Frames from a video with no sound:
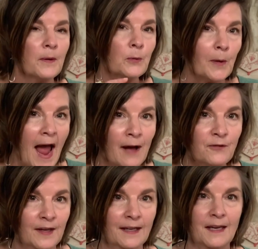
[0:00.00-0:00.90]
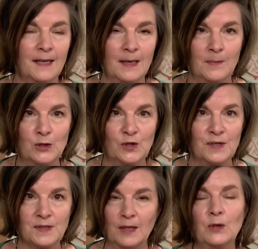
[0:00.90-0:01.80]
graphic
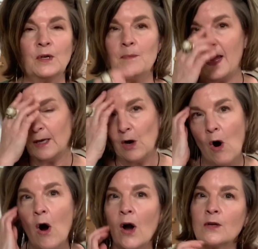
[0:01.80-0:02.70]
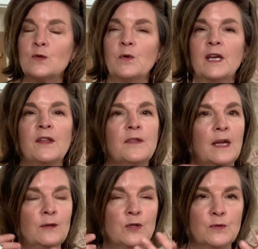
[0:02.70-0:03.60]
images that you can make cards with
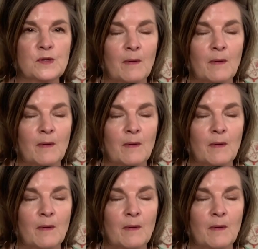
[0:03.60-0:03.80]
and do some